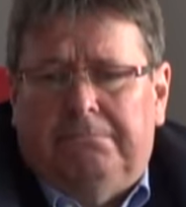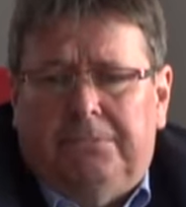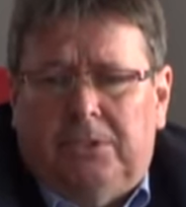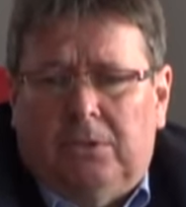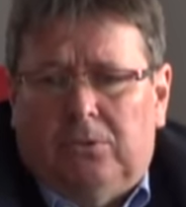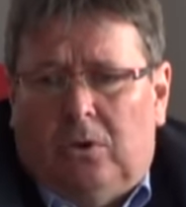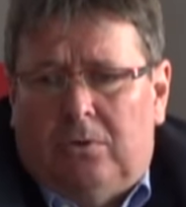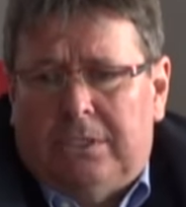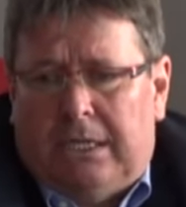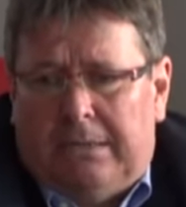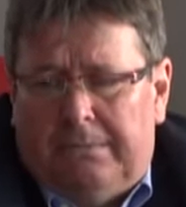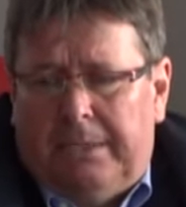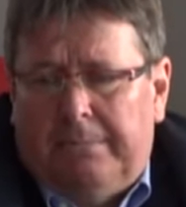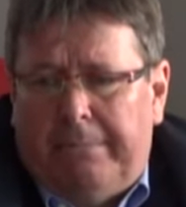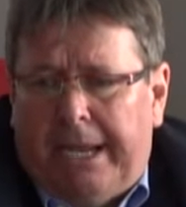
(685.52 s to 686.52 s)
So those are
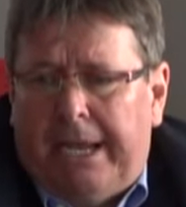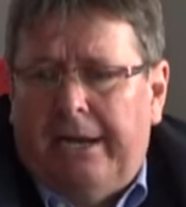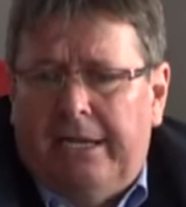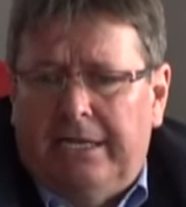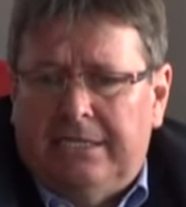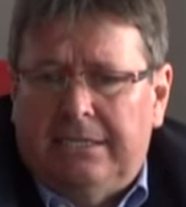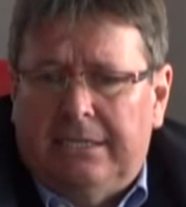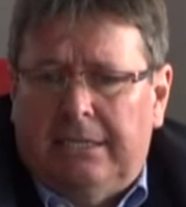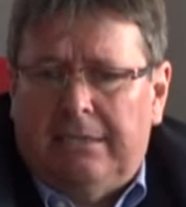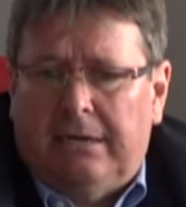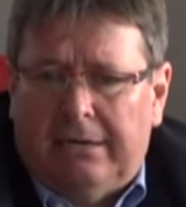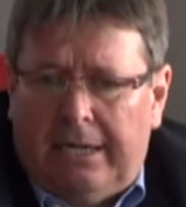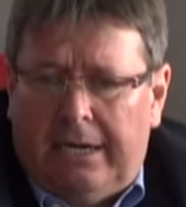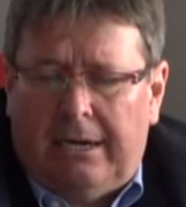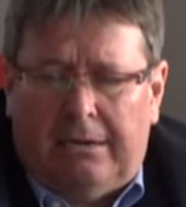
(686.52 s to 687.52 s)
the mechanisms that
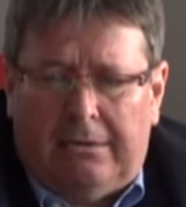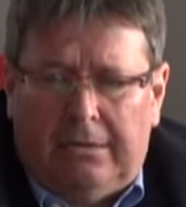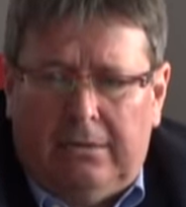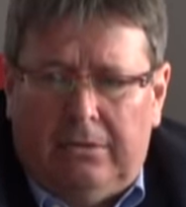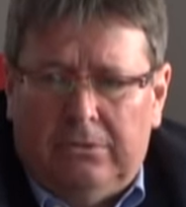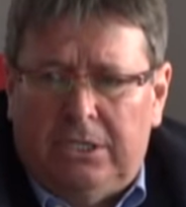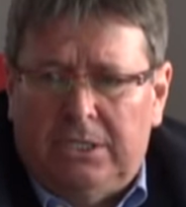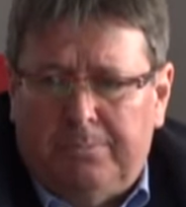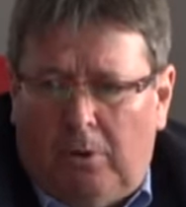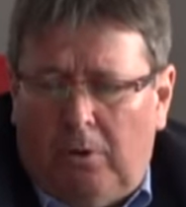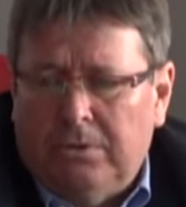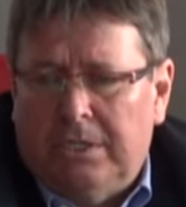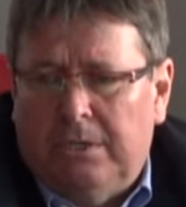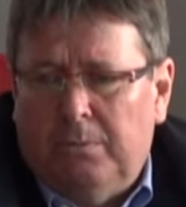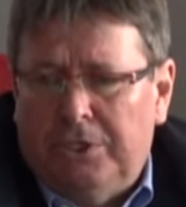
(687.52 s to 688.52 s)
are there on
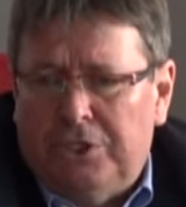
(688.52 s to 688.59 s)
disposal.